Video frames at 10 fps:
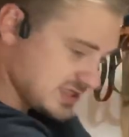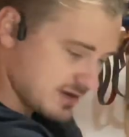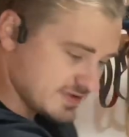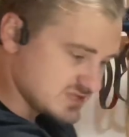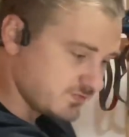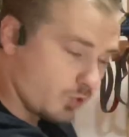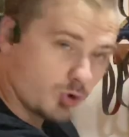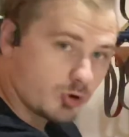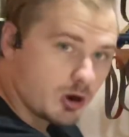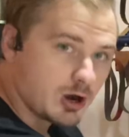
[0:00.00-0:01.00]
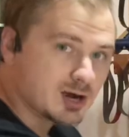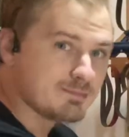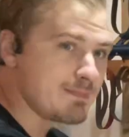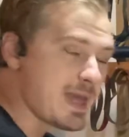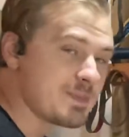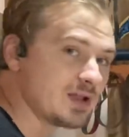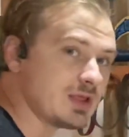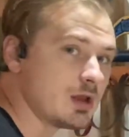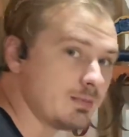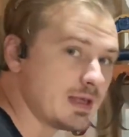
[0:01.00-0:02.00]
of his forearm, maybe a
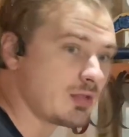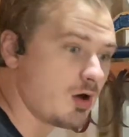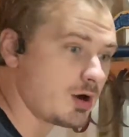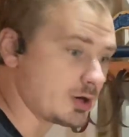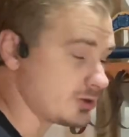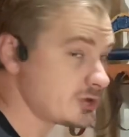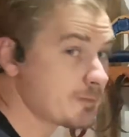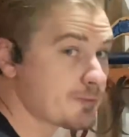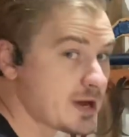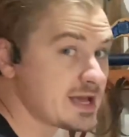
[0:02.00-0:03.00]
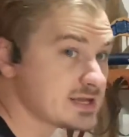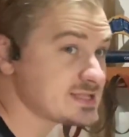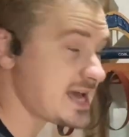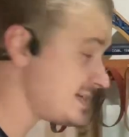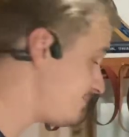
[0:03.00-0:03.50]
little bit longer. They're pretty good sized